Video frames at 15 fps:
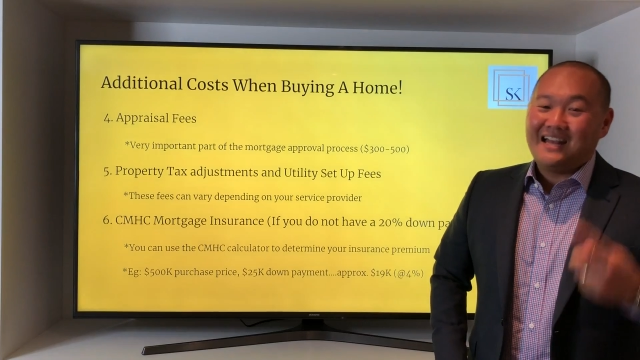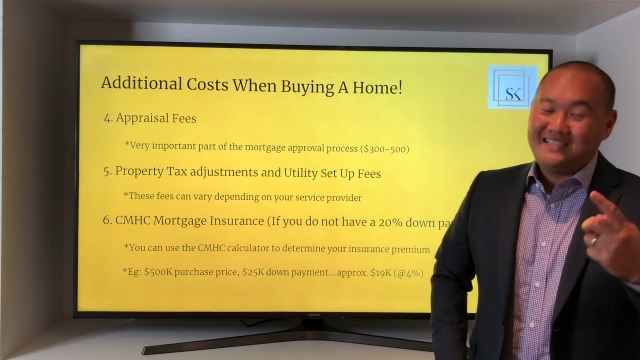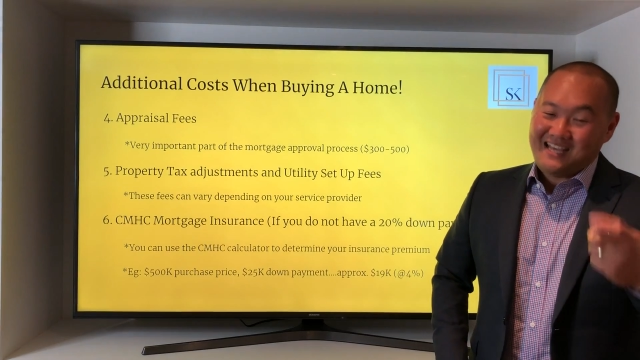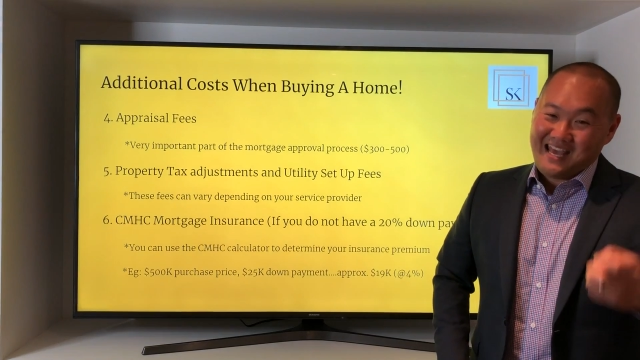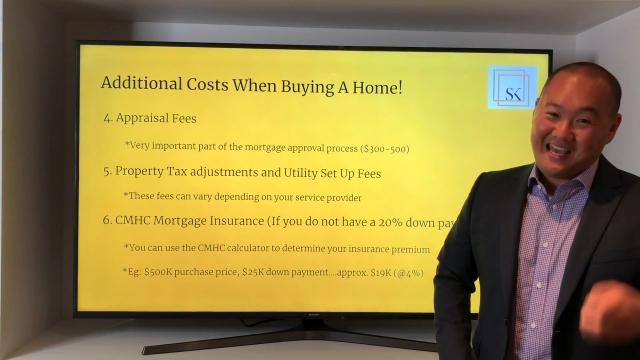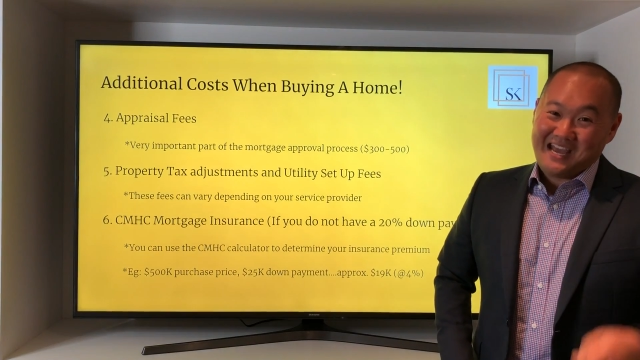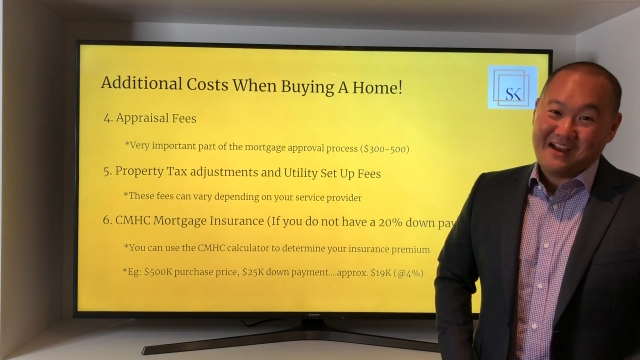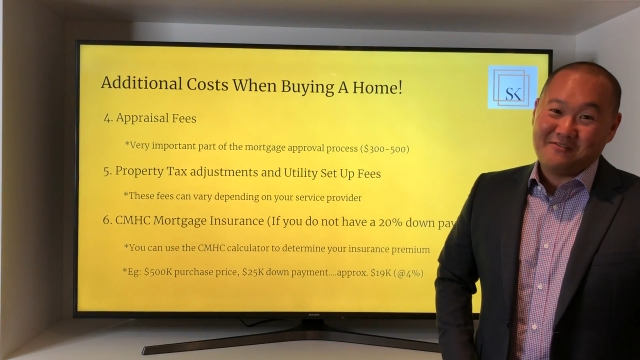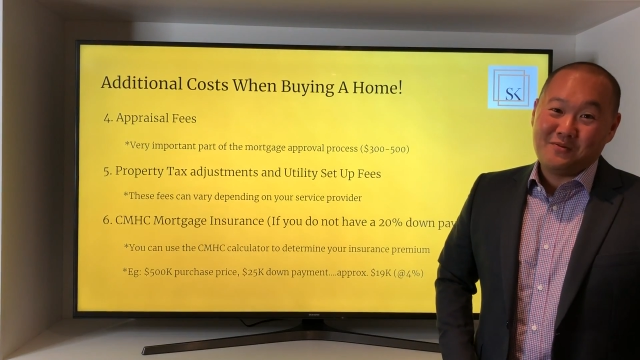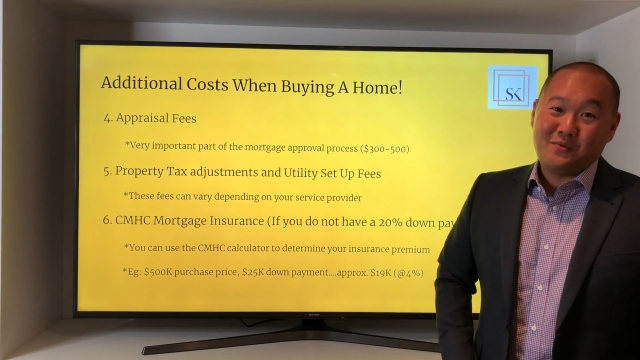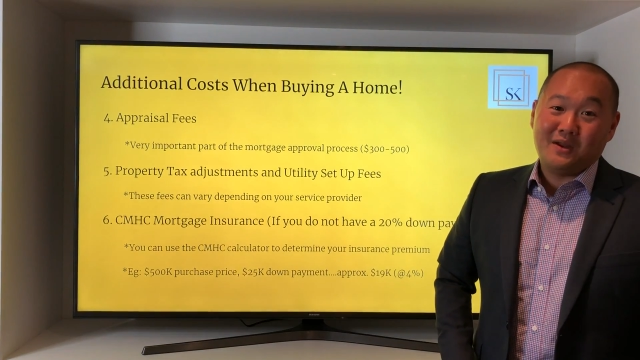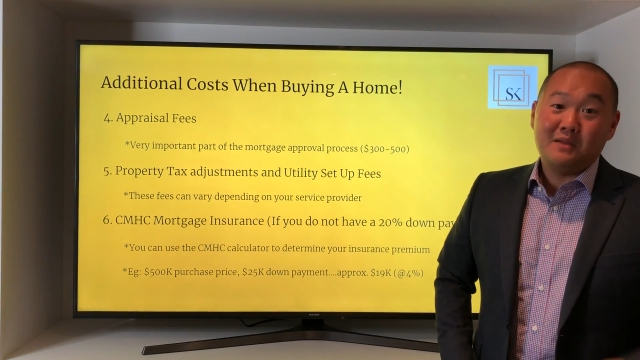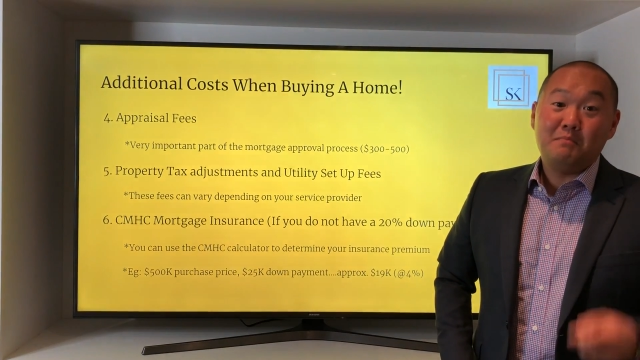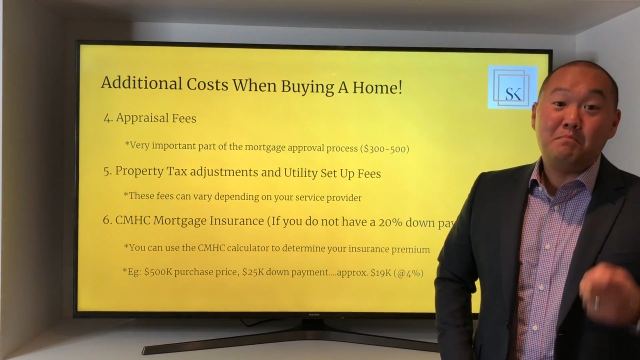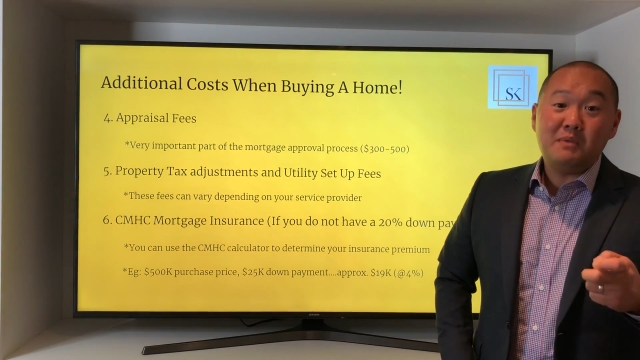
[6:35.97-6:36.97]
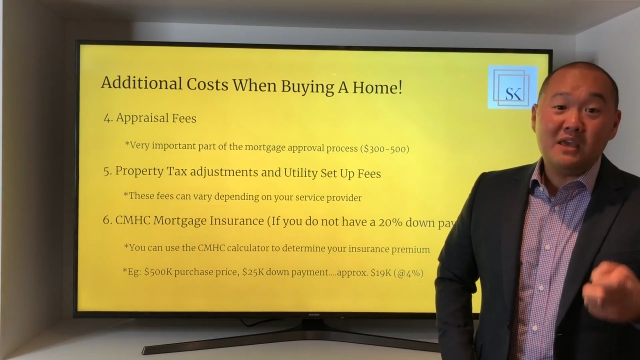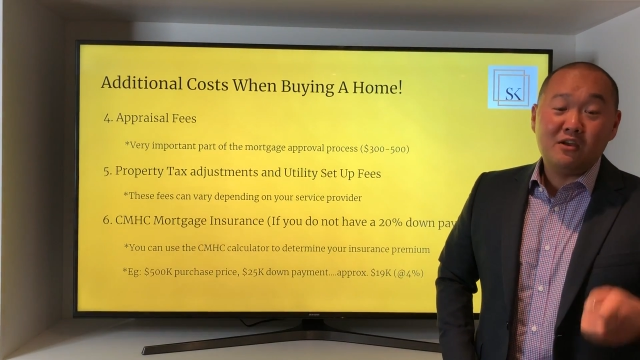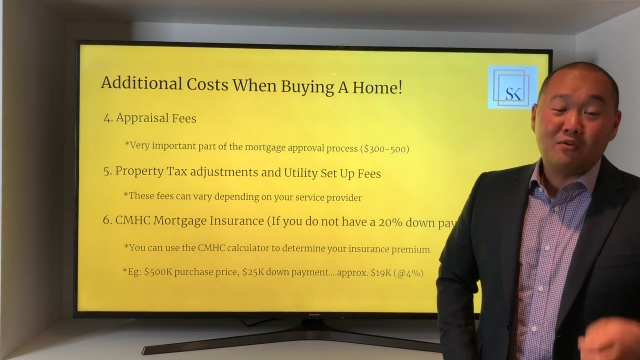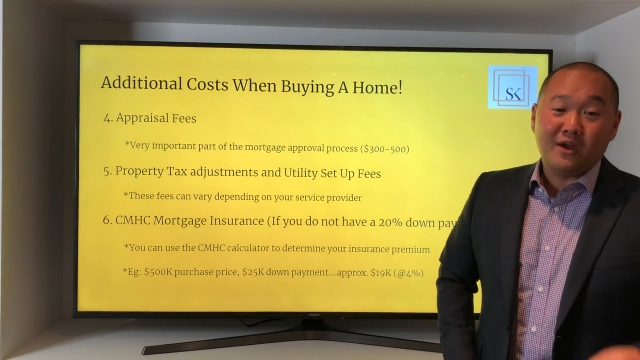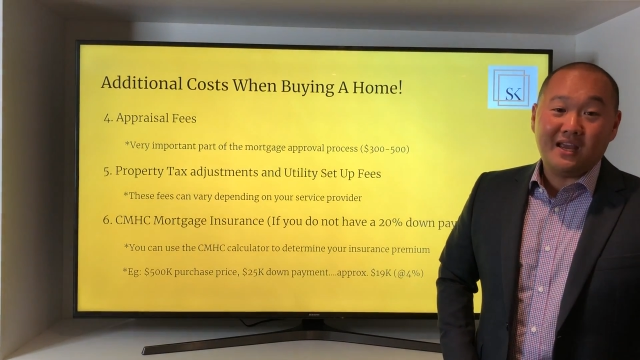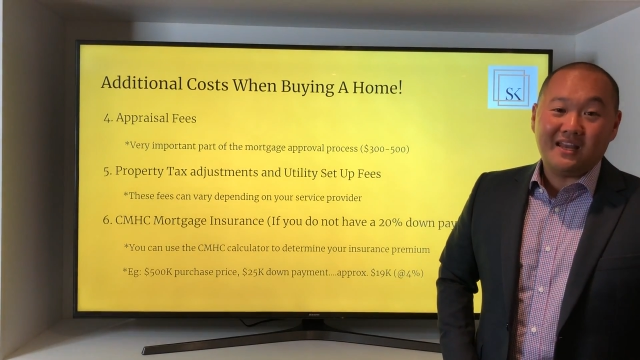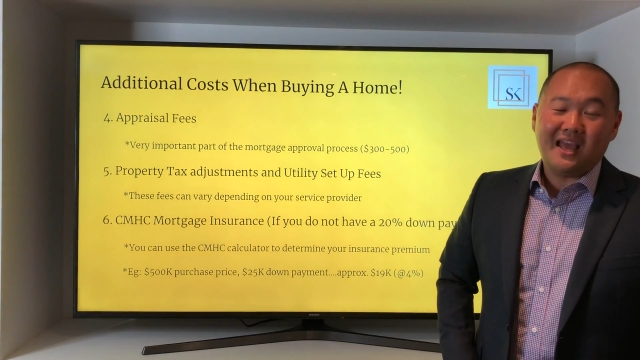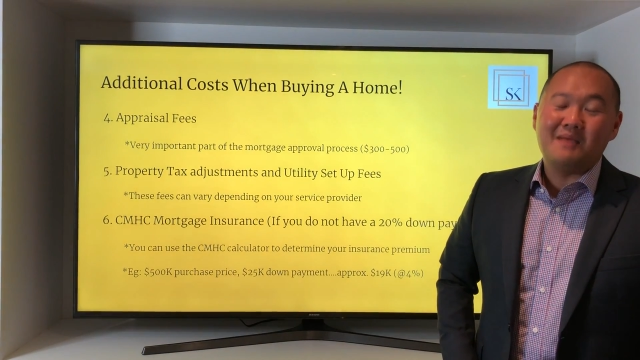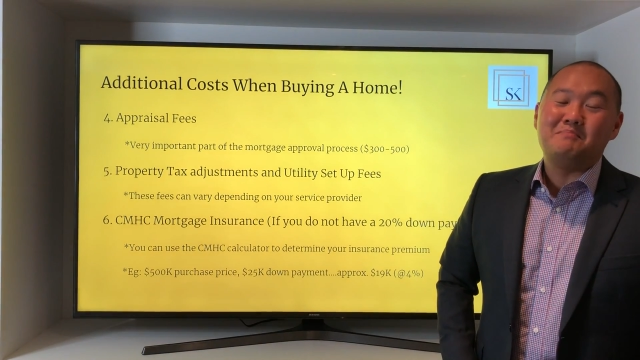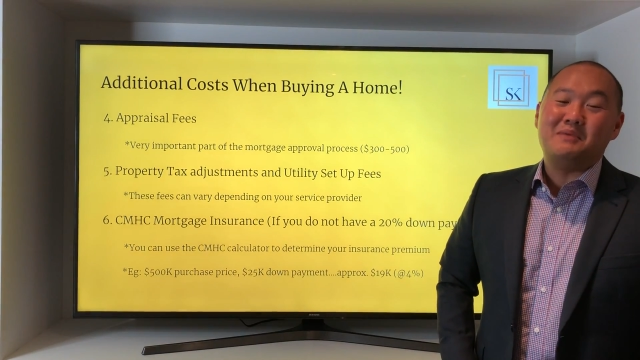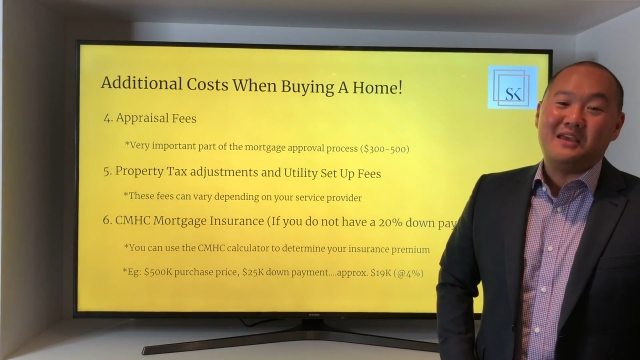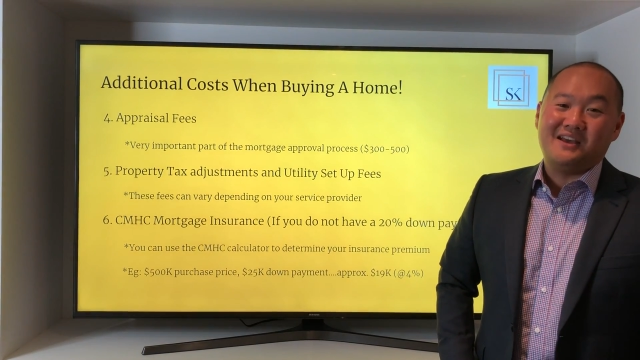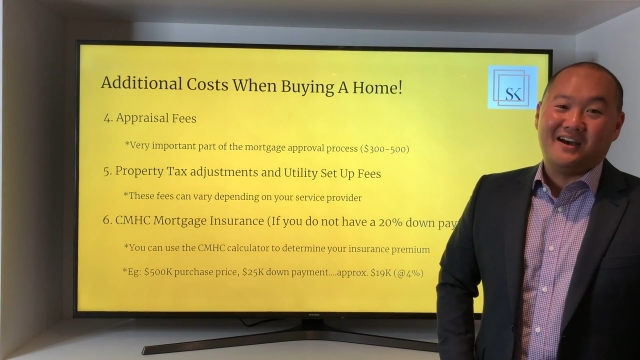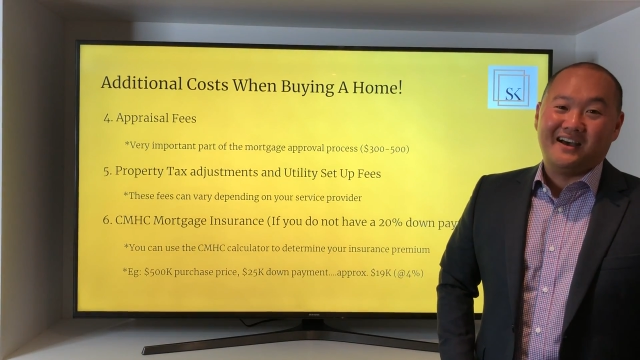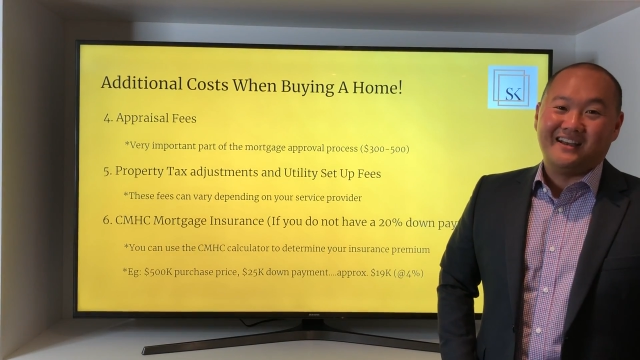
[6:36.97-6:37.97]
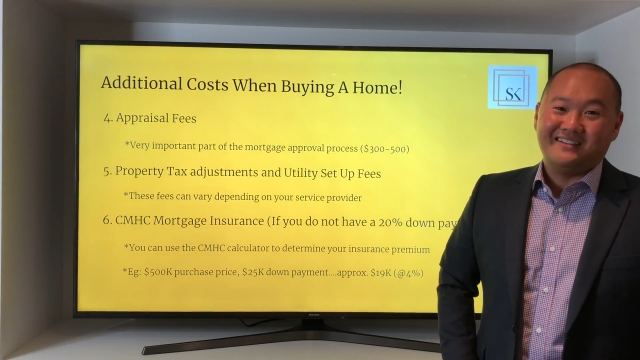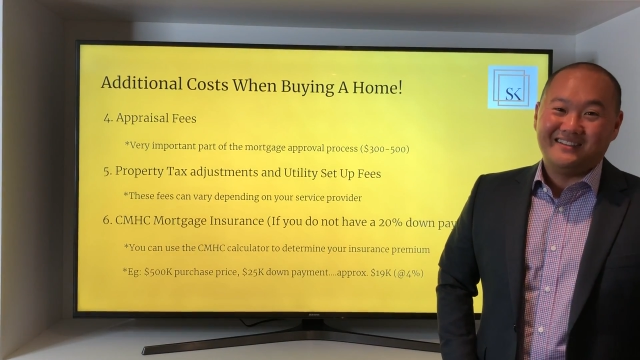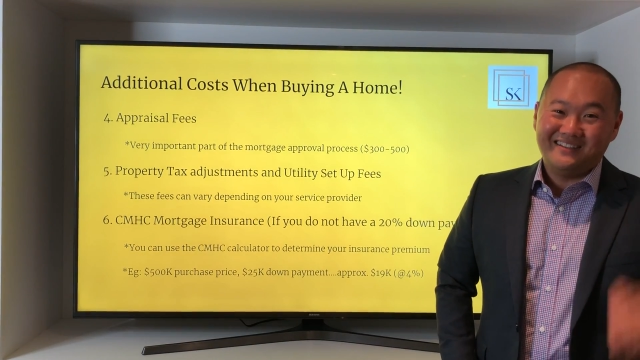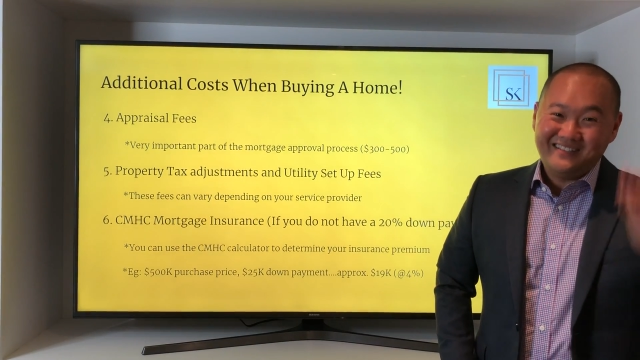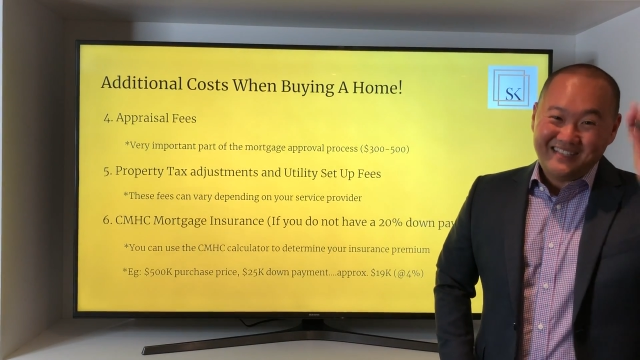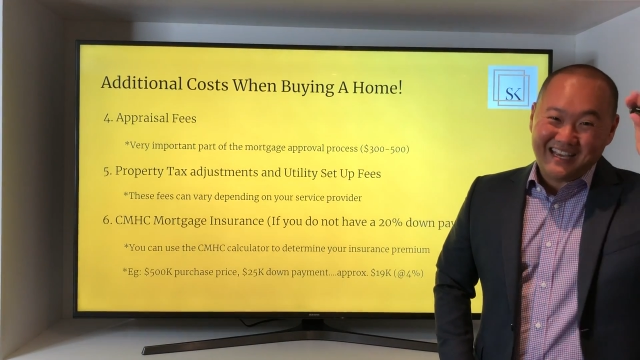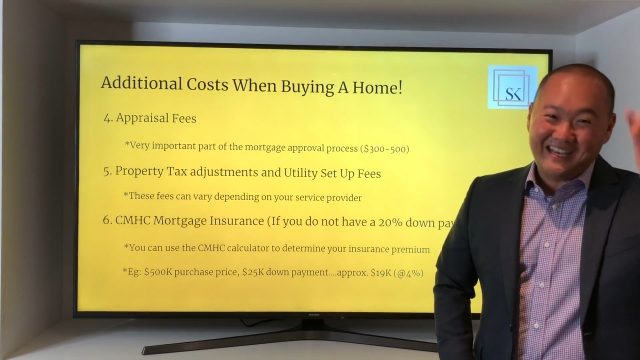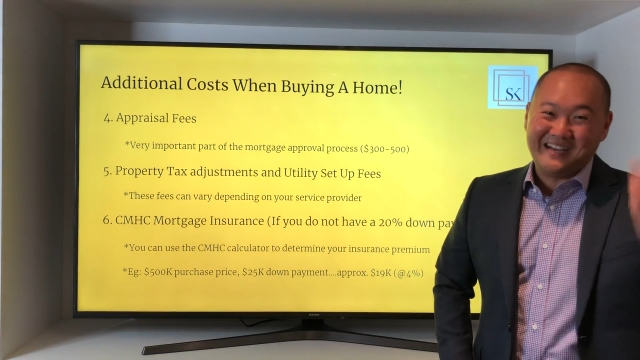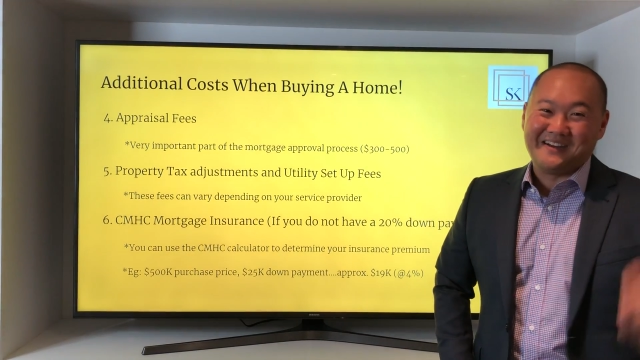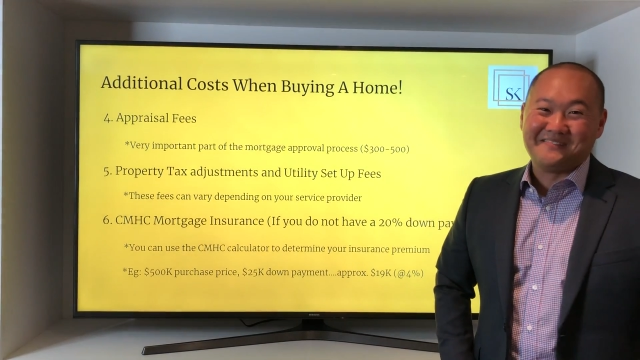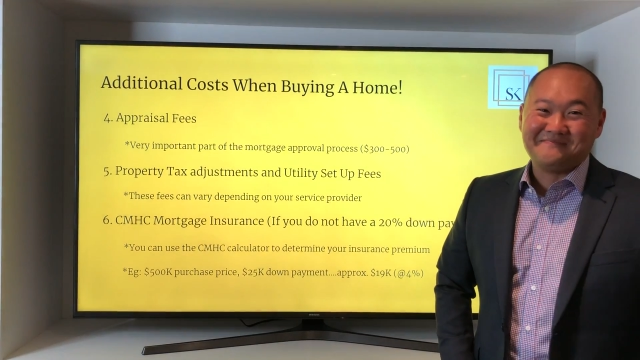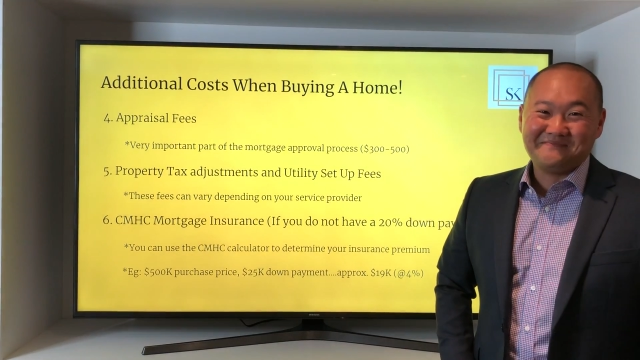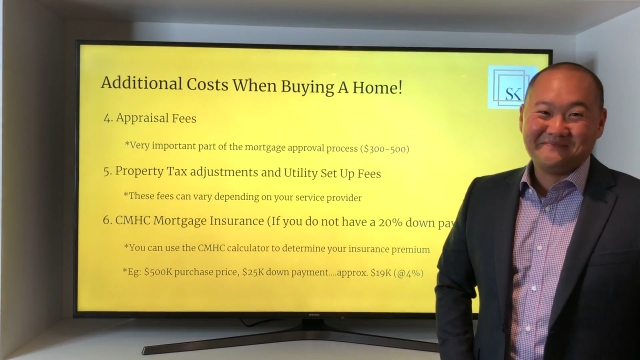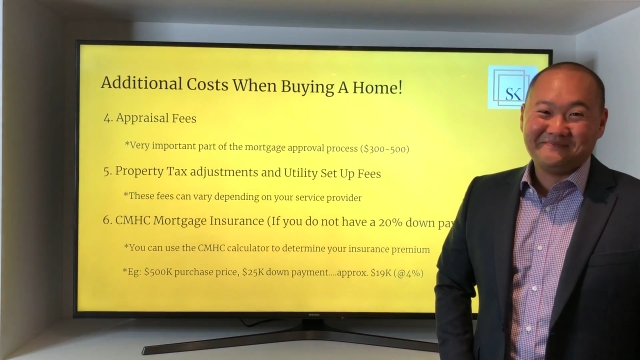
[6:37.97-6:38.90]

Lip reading: Take care, everyone. Be great and be kind. Take care.